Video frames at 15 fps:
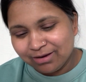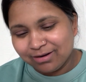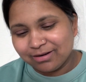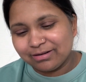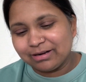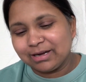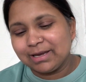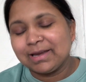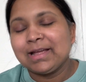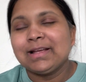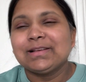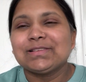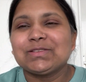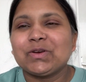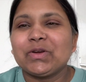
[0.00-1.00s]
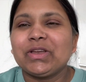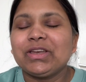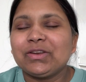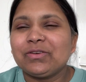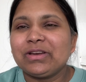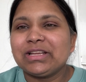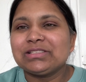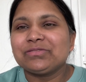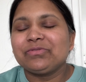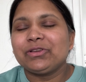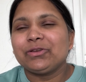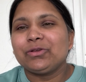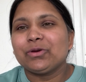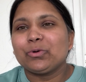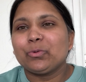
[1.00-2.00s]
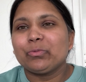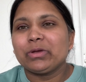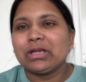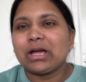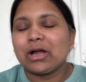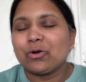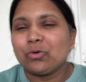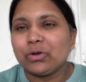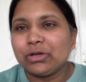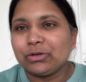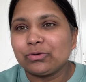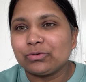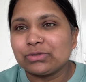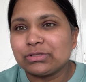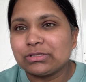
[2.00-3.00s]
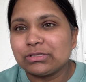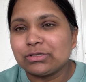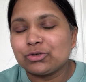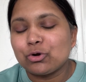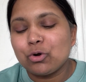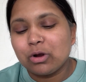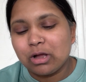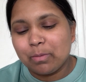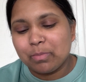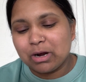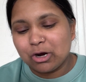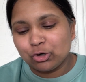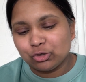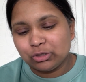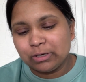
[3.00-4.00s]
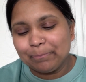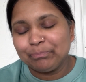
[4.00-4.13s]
Right, so in today's video we are going to talk about